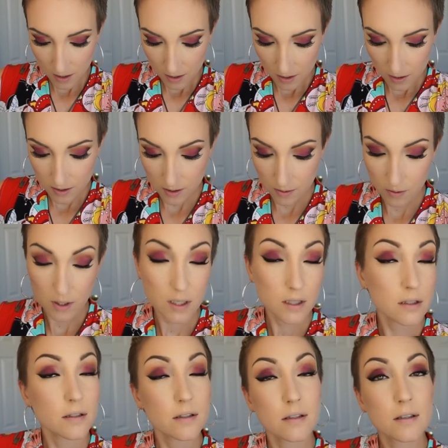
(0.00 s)
so
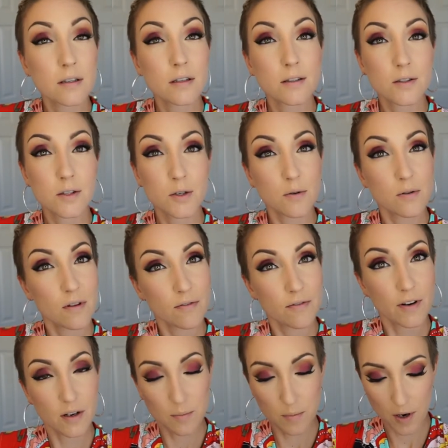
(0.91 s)
on to the
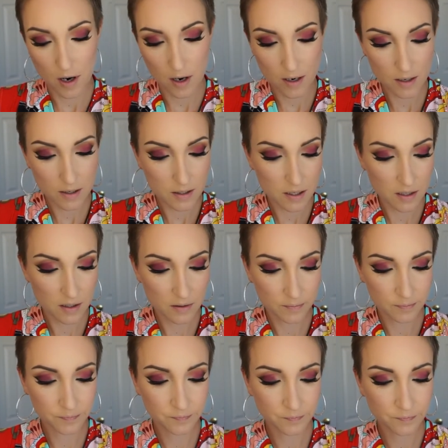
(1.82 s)
fun part.
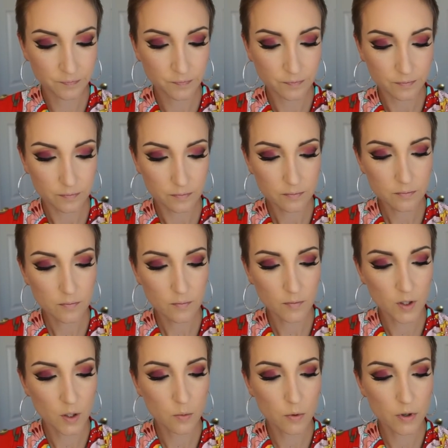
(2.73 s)

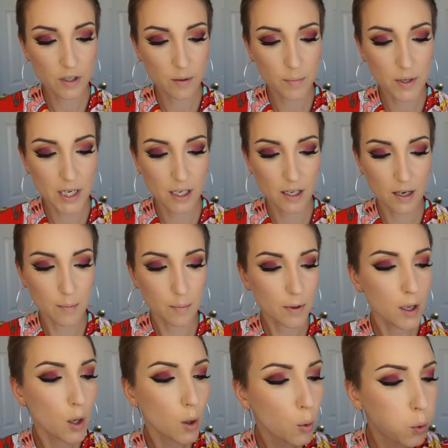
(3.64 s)
We're gonna pick
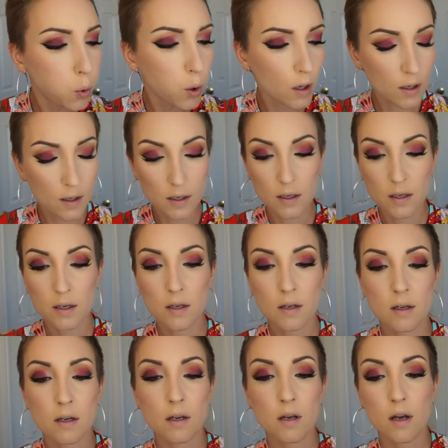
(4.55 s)
up,
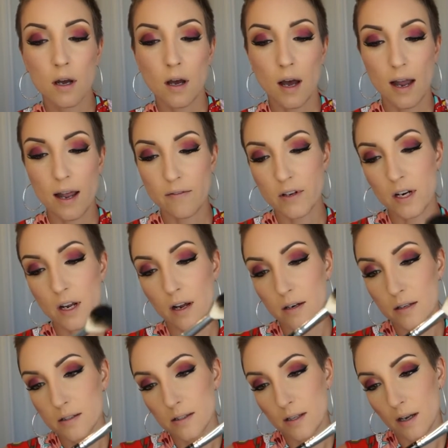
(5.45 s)
I have an
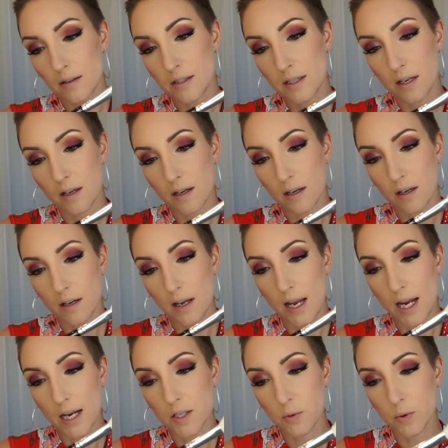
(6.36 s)
Anastasia
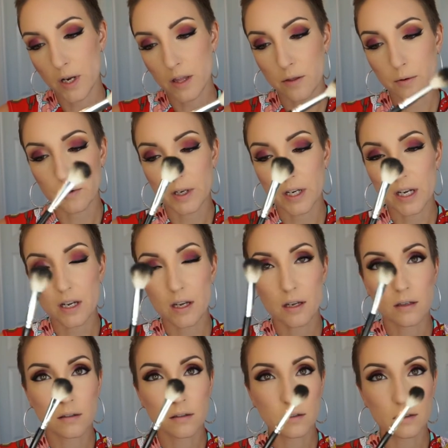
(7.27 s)

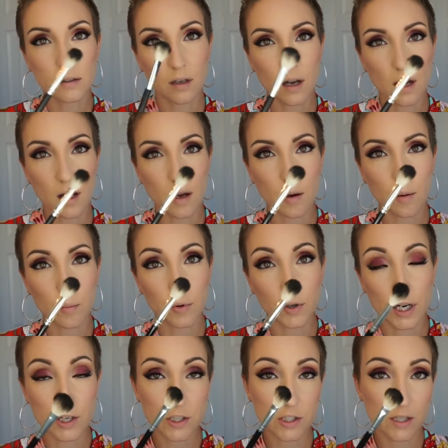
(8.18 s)
A23
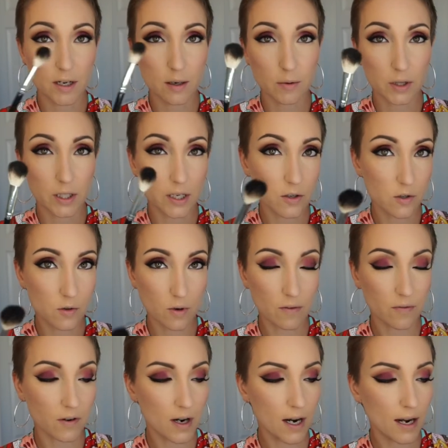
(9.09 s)
brush that I really enjoy
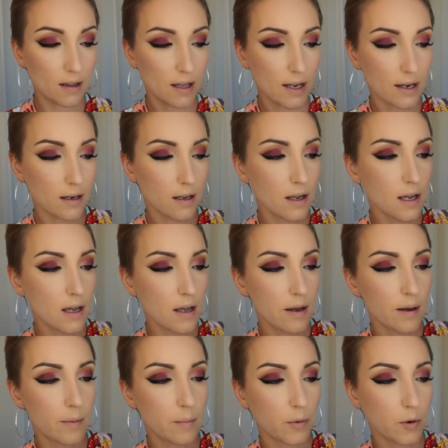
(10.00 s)
for highlight.
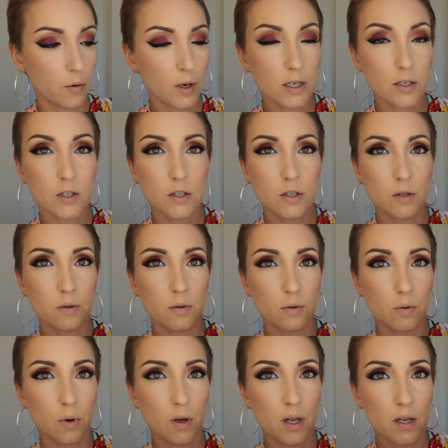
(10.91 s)
I'm going
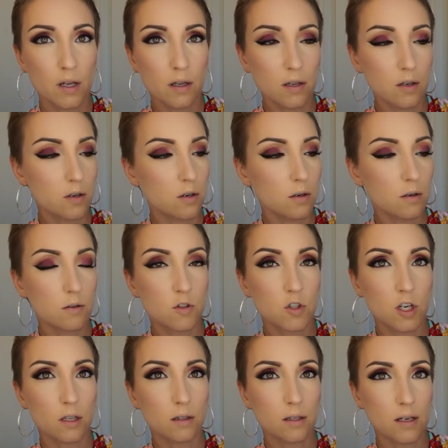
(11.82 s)
to
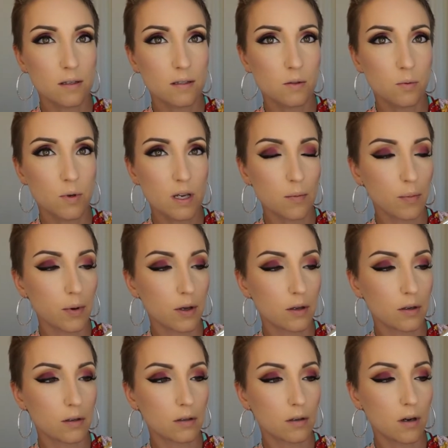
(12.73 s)
gently sweep
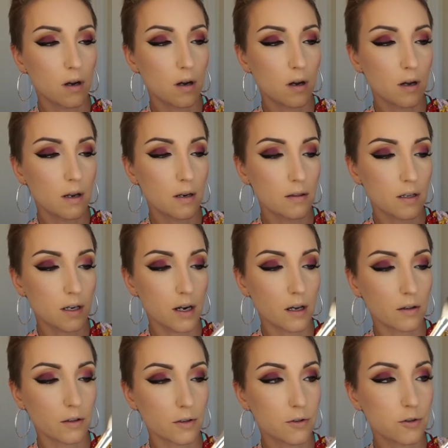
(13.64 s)
on the
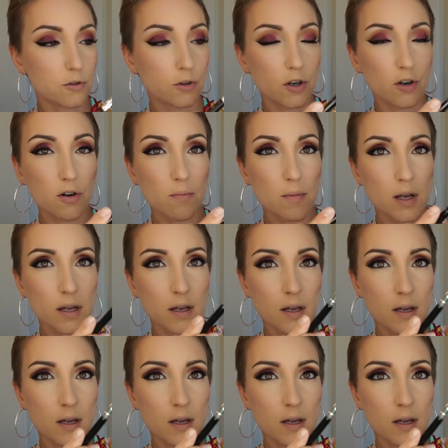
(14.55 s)
color Strobe,